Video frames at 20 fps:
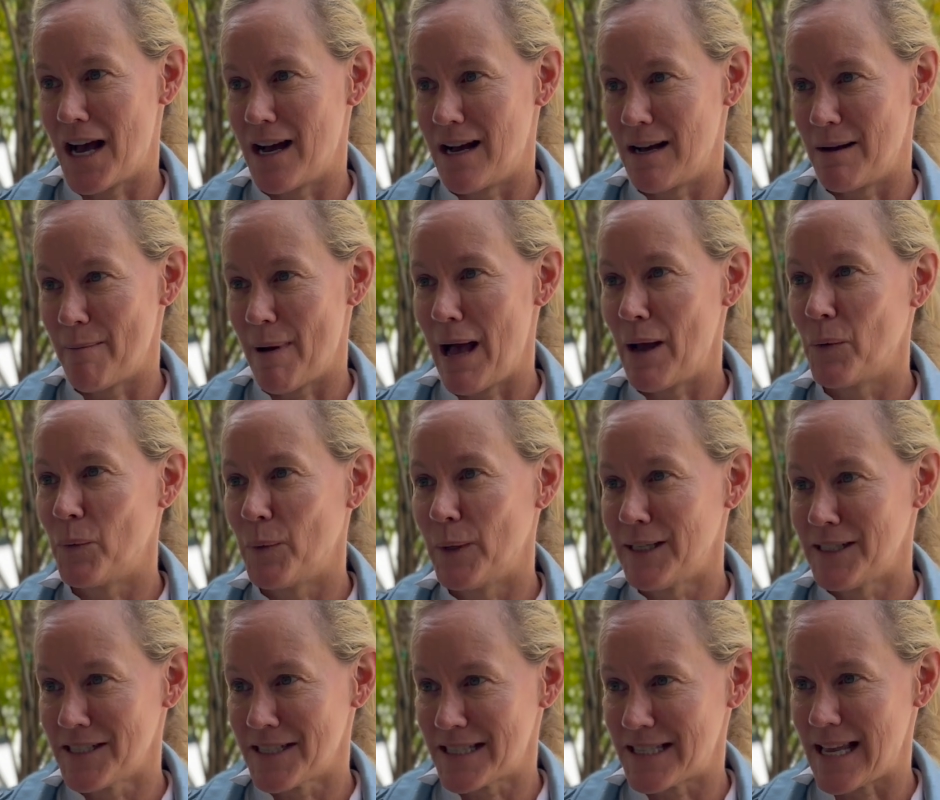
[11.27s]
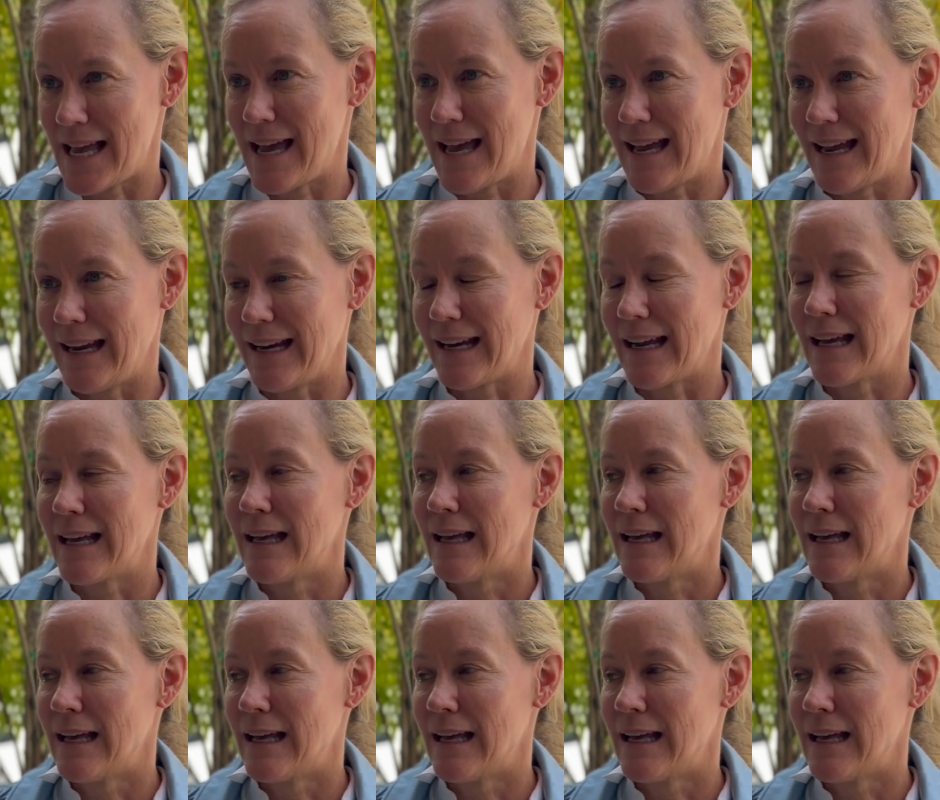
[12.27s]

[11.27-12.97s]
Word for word: Um, I will say